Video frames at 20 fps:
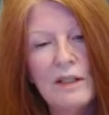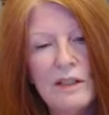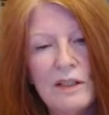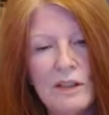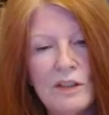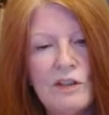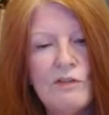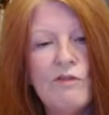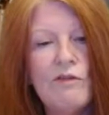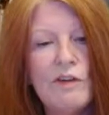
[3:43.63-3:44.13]

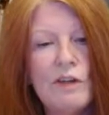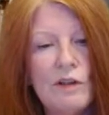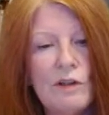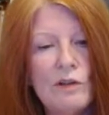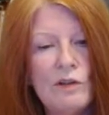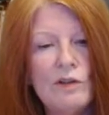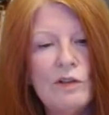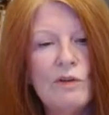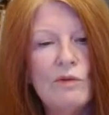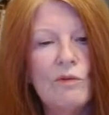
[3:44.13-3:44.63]
is
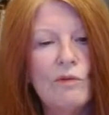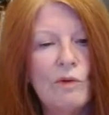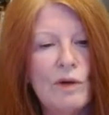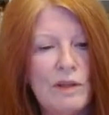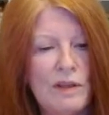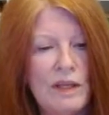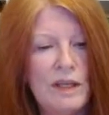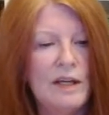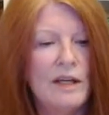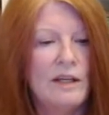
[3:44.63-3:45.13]
filled
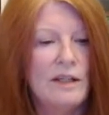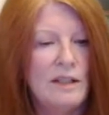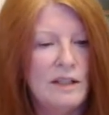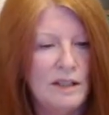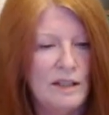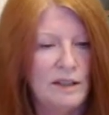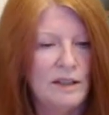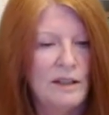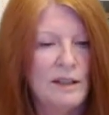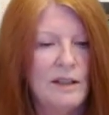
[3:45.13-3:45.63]

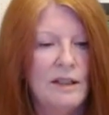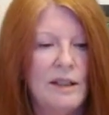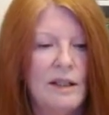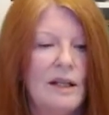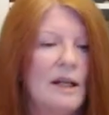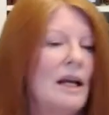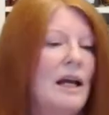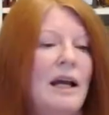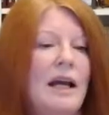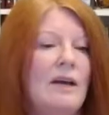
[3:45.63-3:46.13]
within,
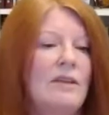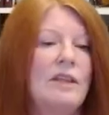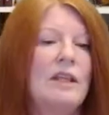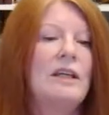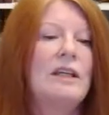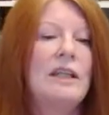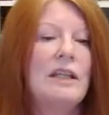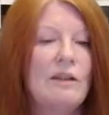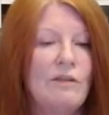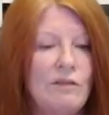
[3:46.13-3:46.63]
and the
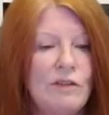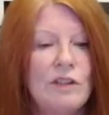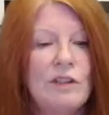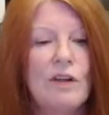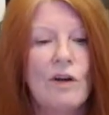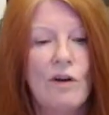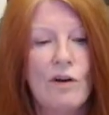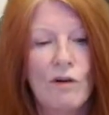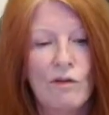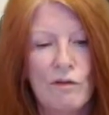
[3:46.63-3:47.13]
gifts
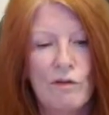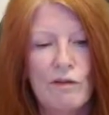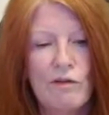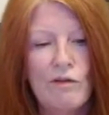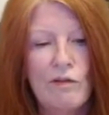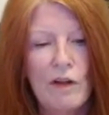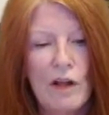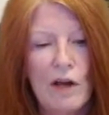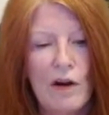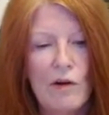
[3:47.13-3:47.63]

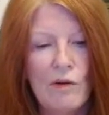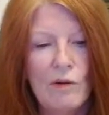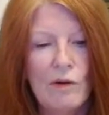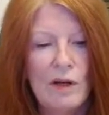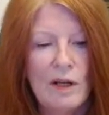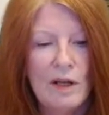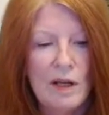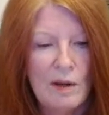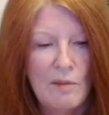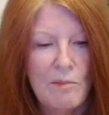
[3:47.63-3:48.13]
overflow,
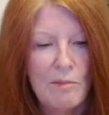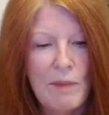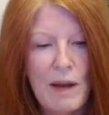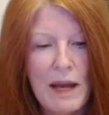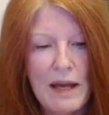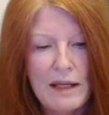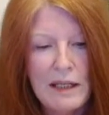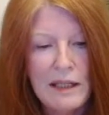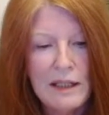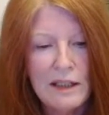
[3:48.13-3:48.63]

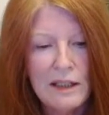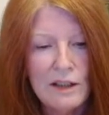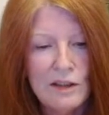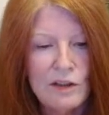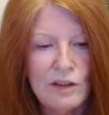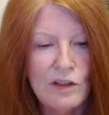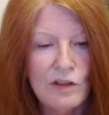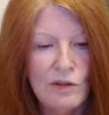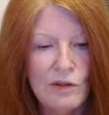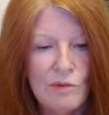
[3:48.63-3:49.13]
begging
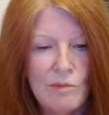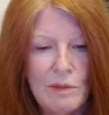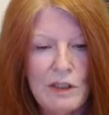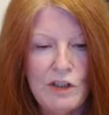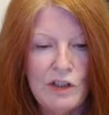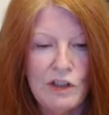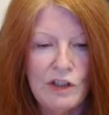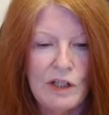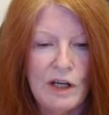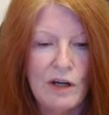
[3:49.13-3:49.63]
to be
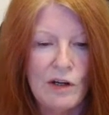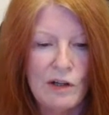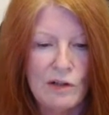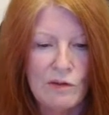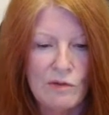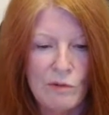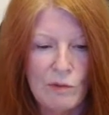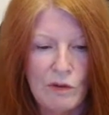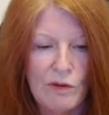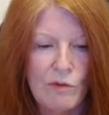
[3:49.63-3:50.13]

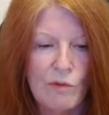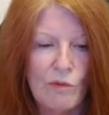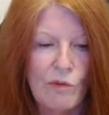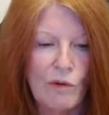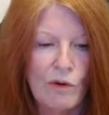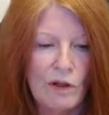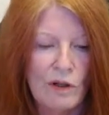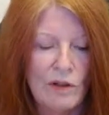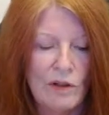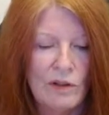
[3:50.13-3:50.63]
shared with the
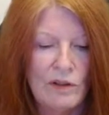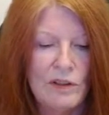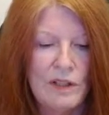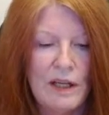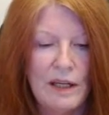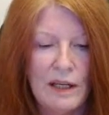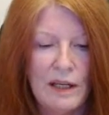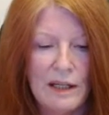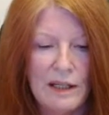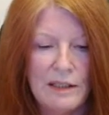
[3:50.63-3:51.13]
world.
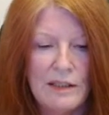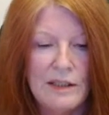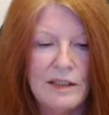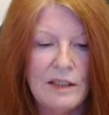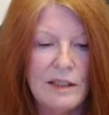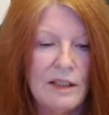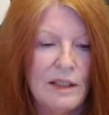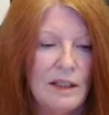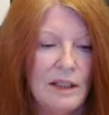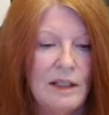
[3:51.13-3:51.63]
And
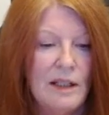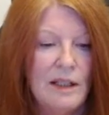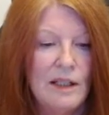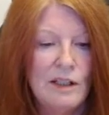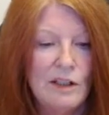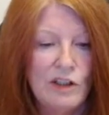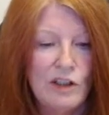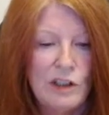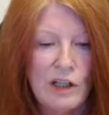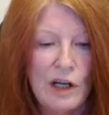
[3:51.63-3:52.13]

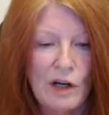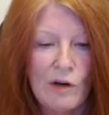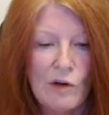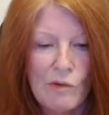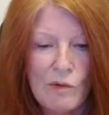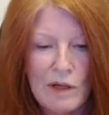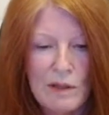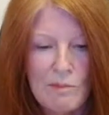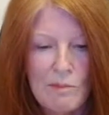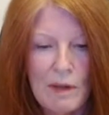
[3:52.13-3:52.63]
share
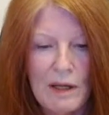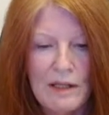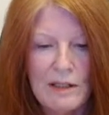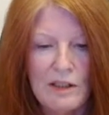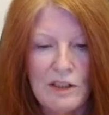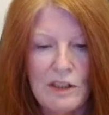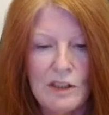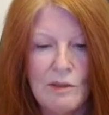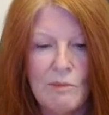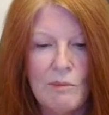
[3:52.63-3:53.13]
we
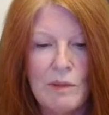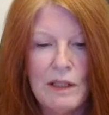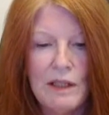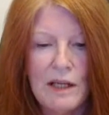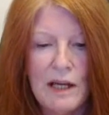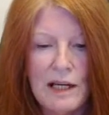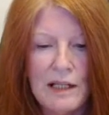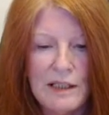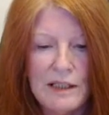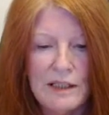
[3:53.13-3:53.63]
must,
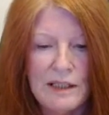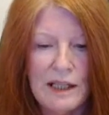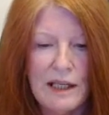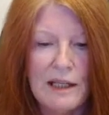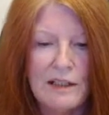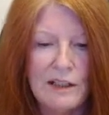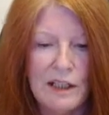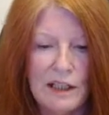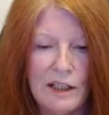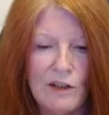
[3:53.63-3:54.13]
because
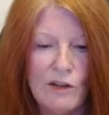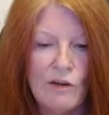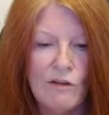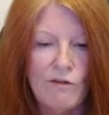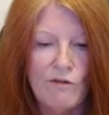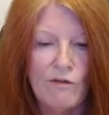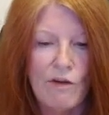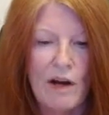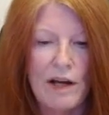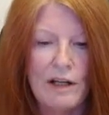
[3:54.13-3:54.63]
an inner
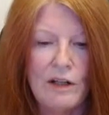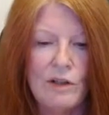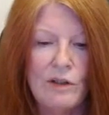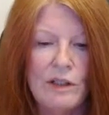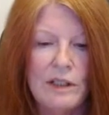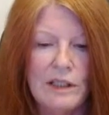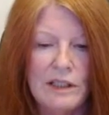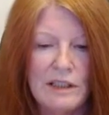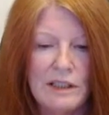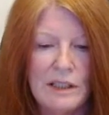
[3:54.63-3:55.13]

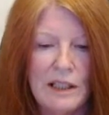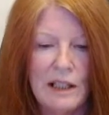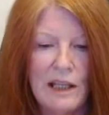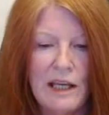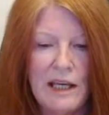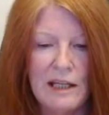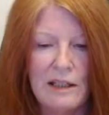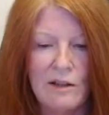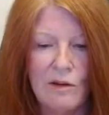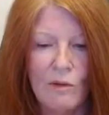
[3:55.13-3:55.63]
fire is
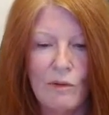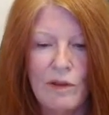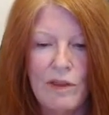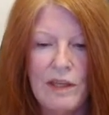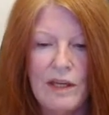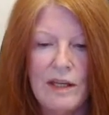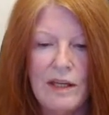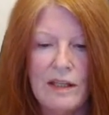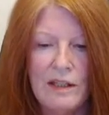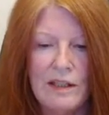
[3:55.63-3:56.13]
lit
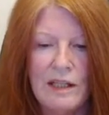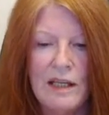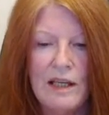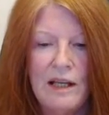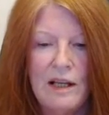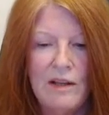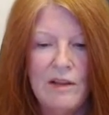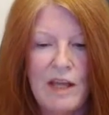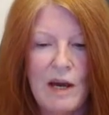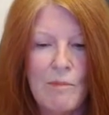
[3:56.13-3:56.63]
within
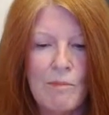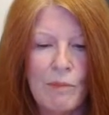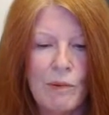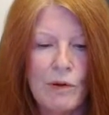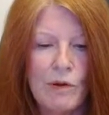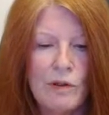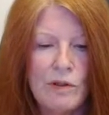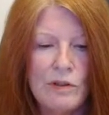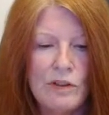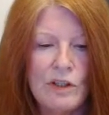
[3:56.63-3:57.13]
that
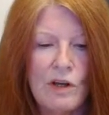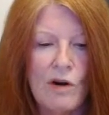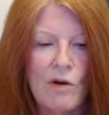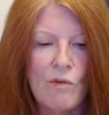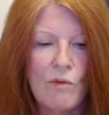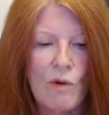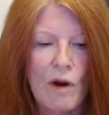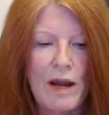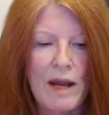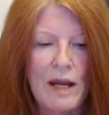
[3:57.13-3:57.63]
burns
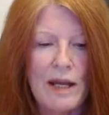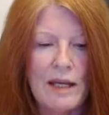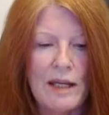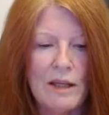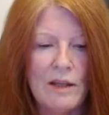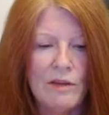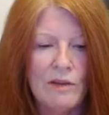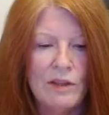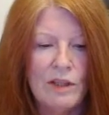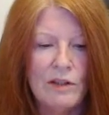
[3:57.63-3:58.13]

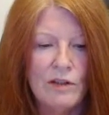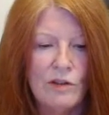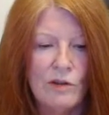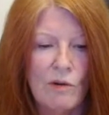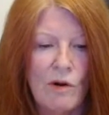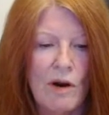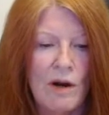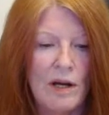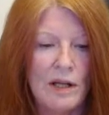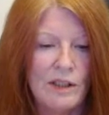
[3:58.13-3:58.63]
away the
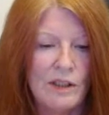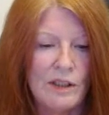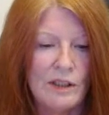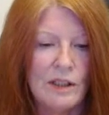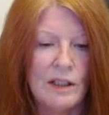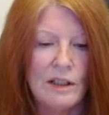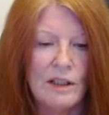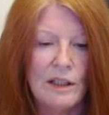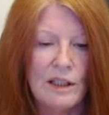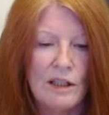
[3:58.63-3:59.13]
dross,
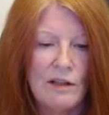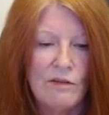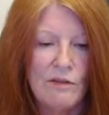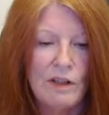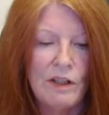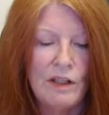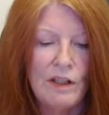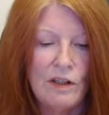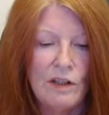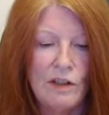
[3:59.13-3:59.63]

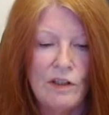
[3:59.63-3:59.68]
leaving